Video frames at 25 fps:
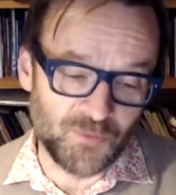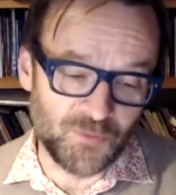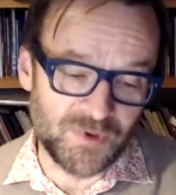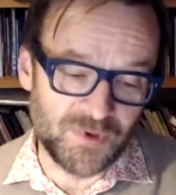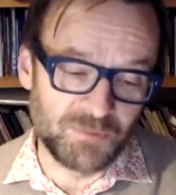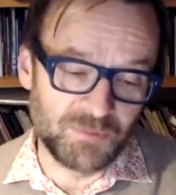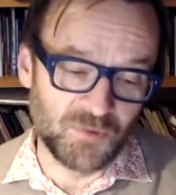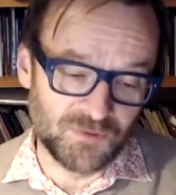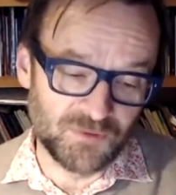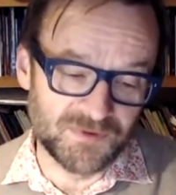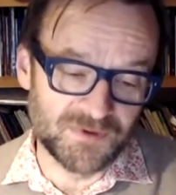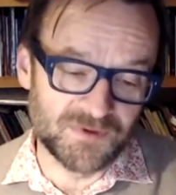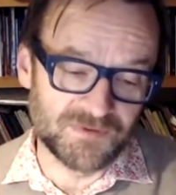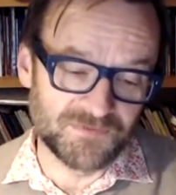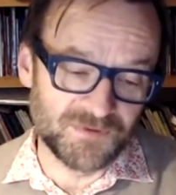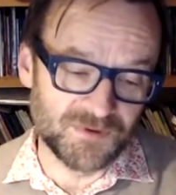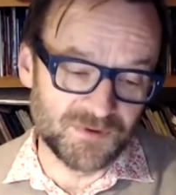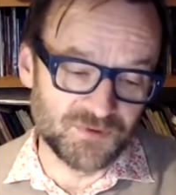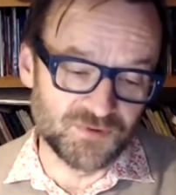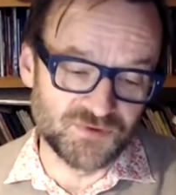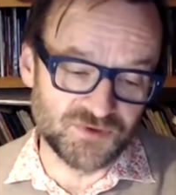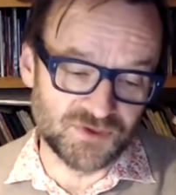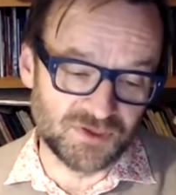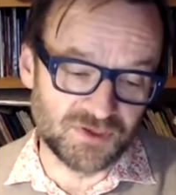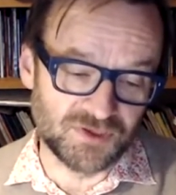and
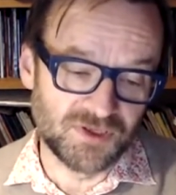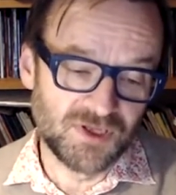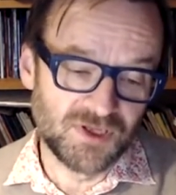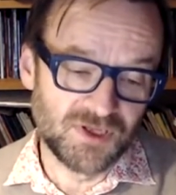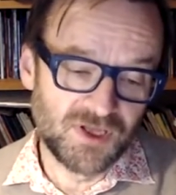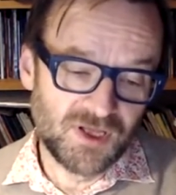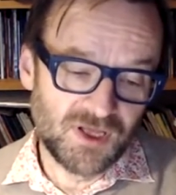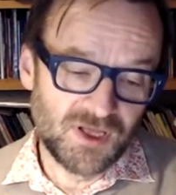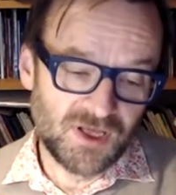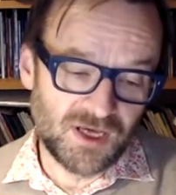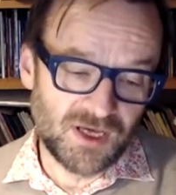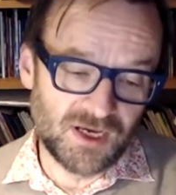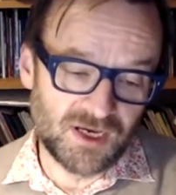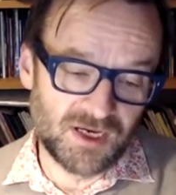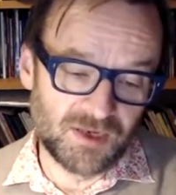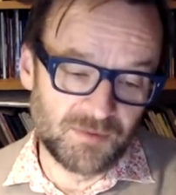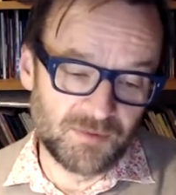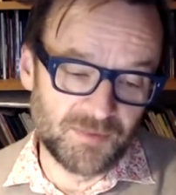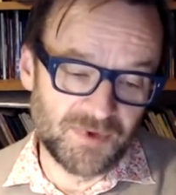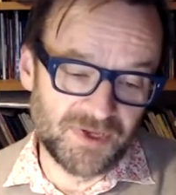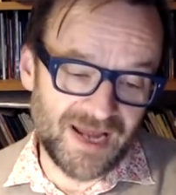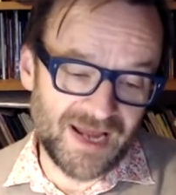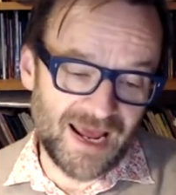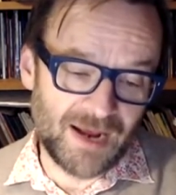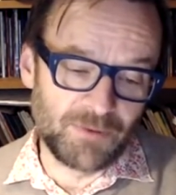how we value it, how
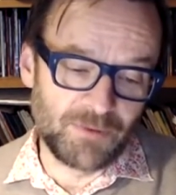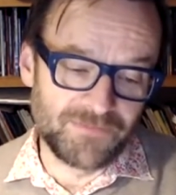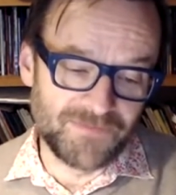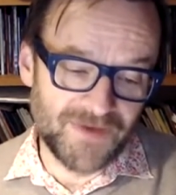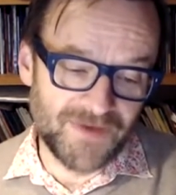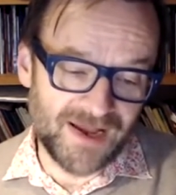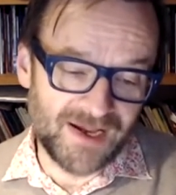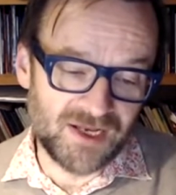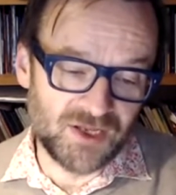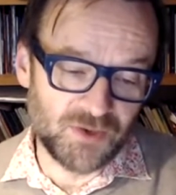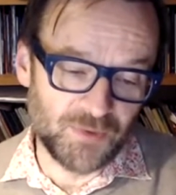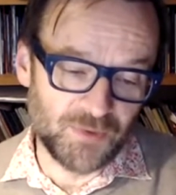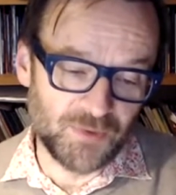we do it,